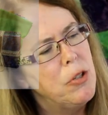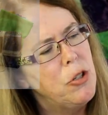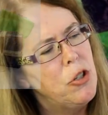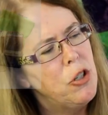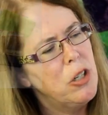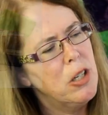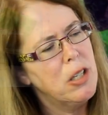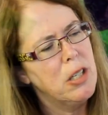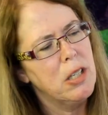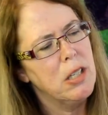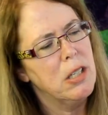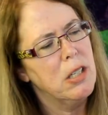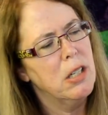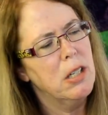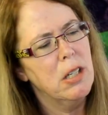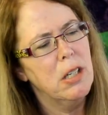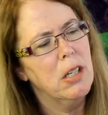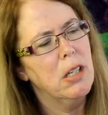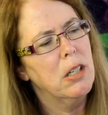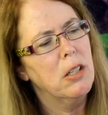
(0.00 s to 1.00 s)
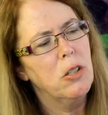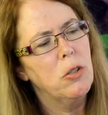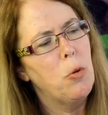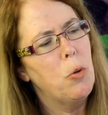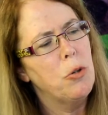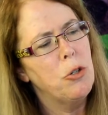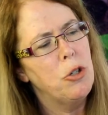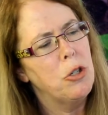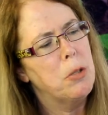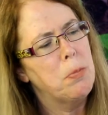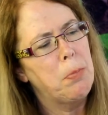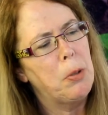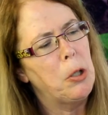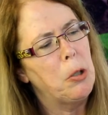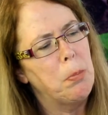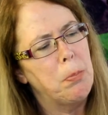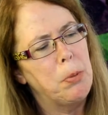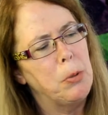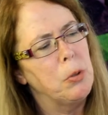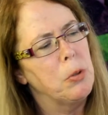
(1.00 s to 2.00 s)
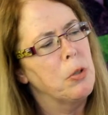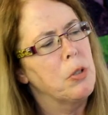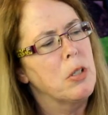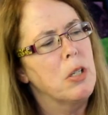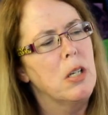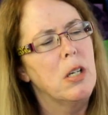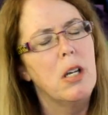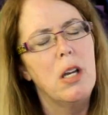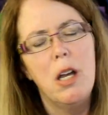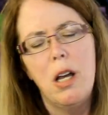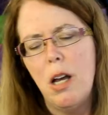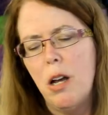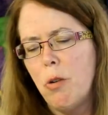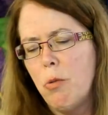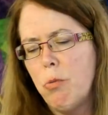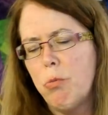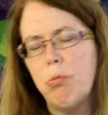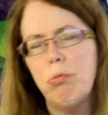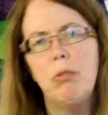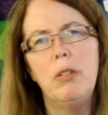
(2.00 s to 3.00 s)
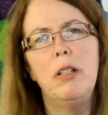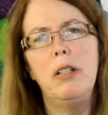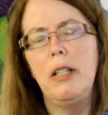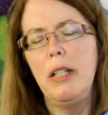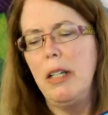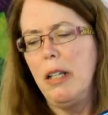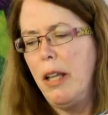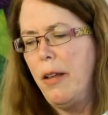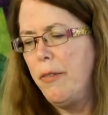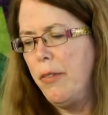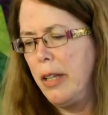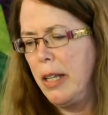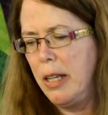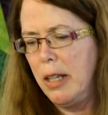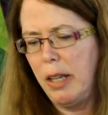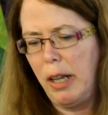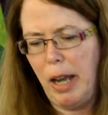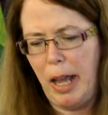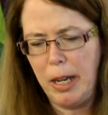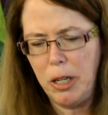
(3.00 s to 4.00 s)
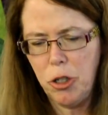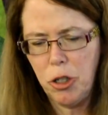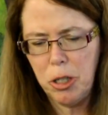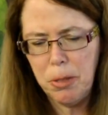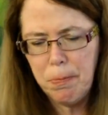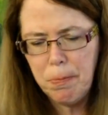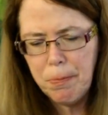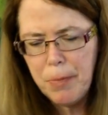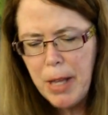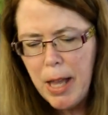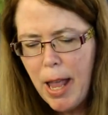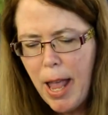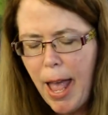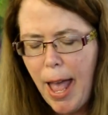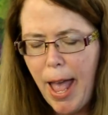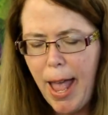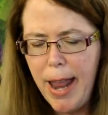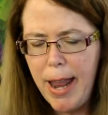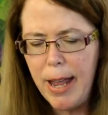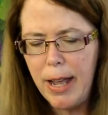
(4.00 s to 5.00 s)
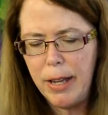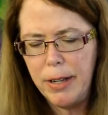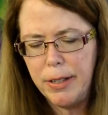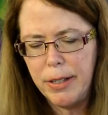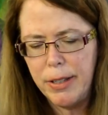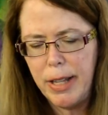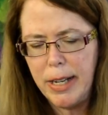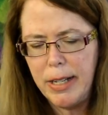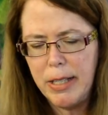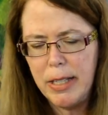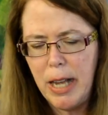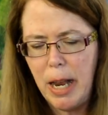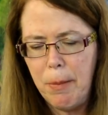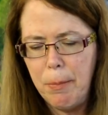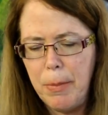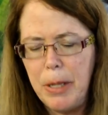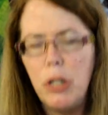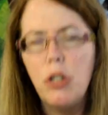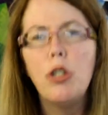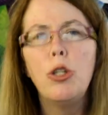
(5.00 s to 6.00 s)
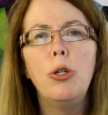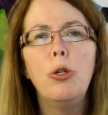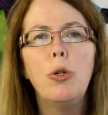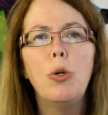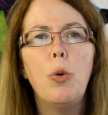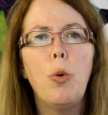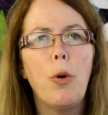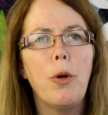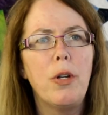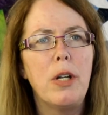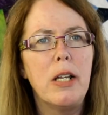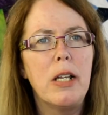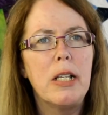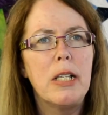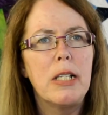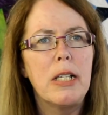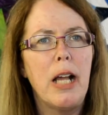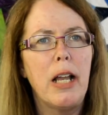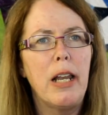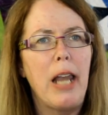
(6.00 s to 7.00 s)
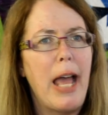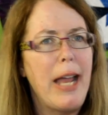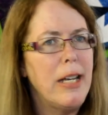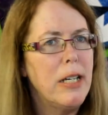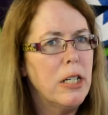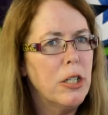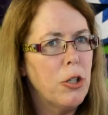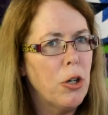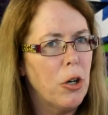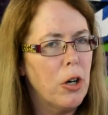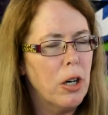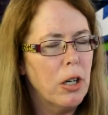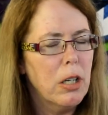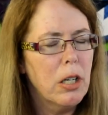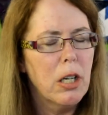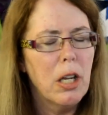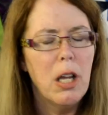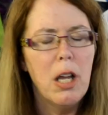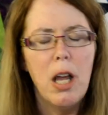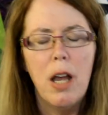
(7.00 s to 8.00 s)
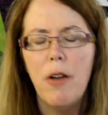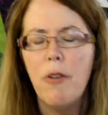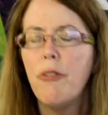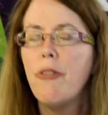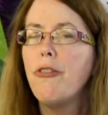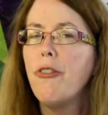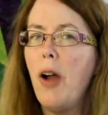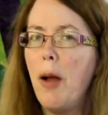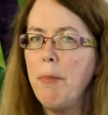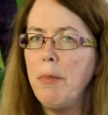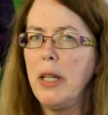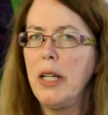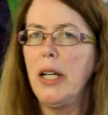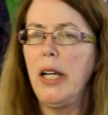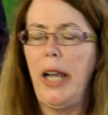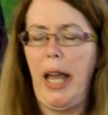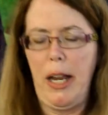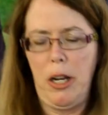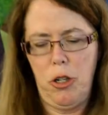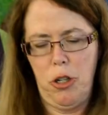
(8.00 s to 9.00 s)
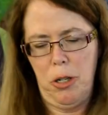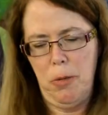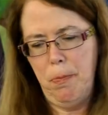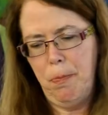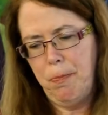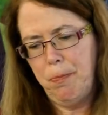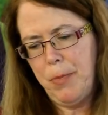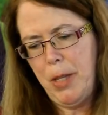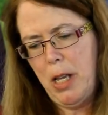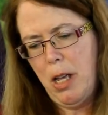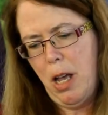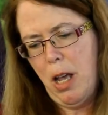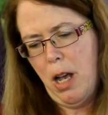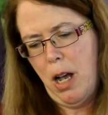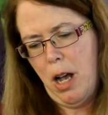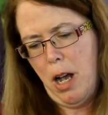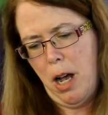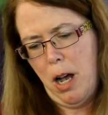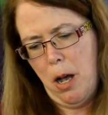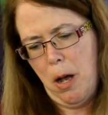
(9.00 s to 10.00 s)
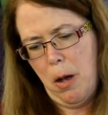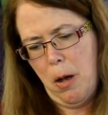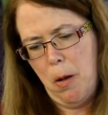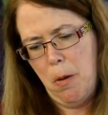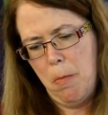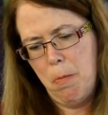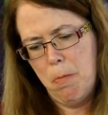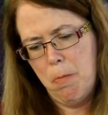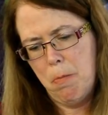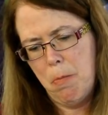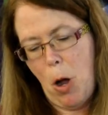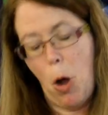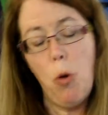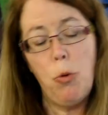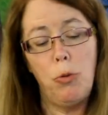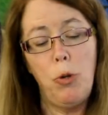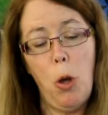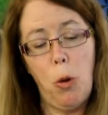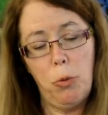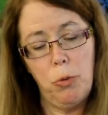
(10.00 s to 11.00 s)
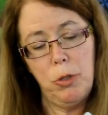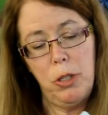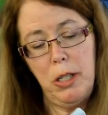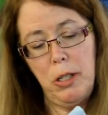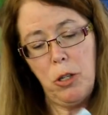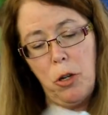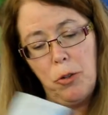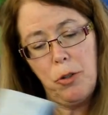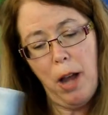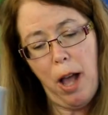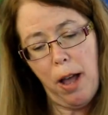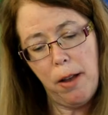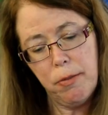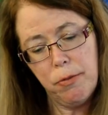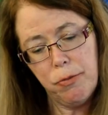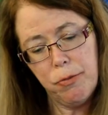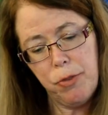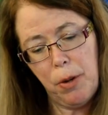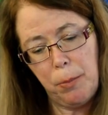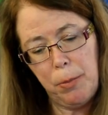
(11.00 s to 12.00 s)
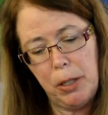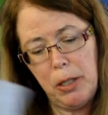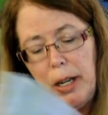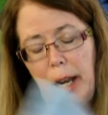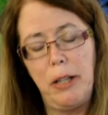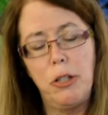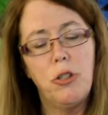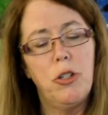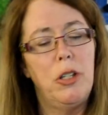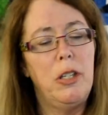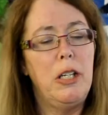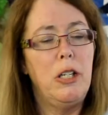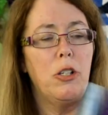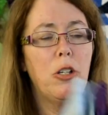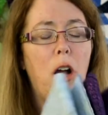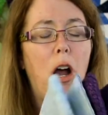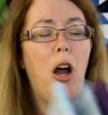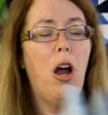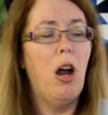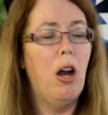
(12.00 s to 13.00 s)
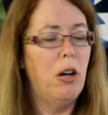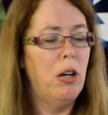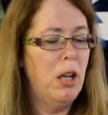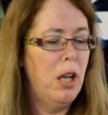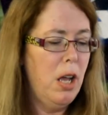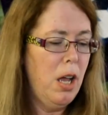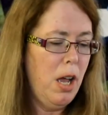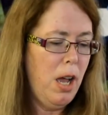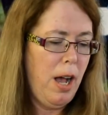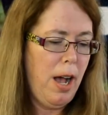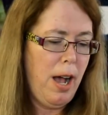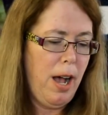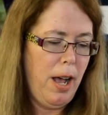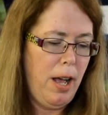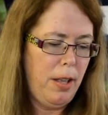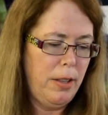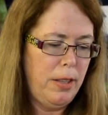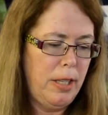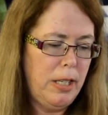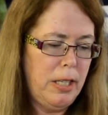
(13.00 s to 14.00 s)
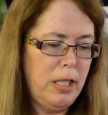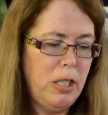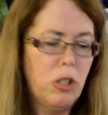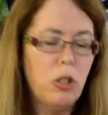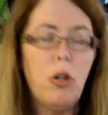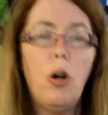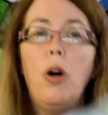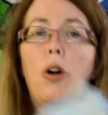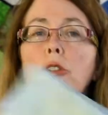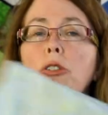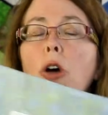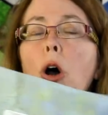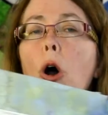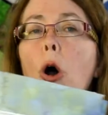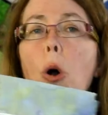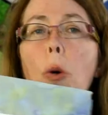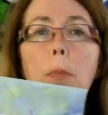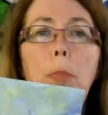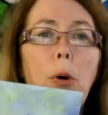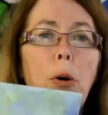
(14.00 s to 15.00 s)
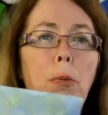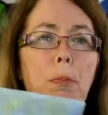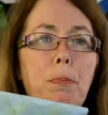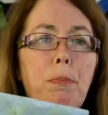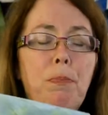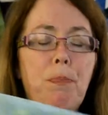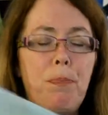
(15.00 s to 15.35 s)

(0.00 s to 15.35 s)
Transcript: just gorgeous purples, really lovely collection. And they sent me 2 coordinates, a light and a dark, from the collection. Oh no, these are not from the collection. These are, this is called Opal.